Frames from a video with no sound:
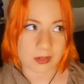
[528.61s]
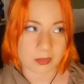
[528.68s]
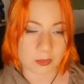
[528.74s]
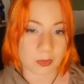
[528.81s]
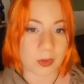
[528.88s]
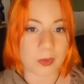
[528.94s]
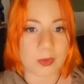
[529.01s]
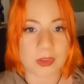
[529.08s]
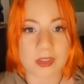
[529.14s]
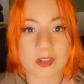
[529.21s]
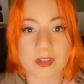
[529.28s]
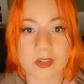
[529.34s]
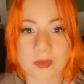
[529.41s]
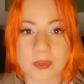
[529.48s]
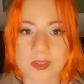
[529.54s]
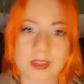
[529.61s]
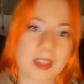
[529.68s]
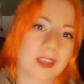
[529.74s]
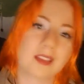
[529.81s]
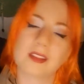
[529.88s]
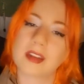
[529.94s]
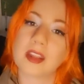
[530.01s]
growth inducing
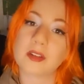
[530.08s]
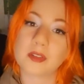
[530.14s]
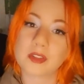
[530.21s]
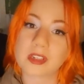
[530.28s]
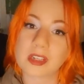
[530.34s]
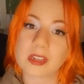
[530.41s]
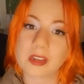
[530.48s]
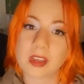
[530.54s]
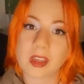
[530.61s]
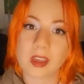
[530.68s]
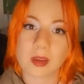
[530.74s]
as an energy,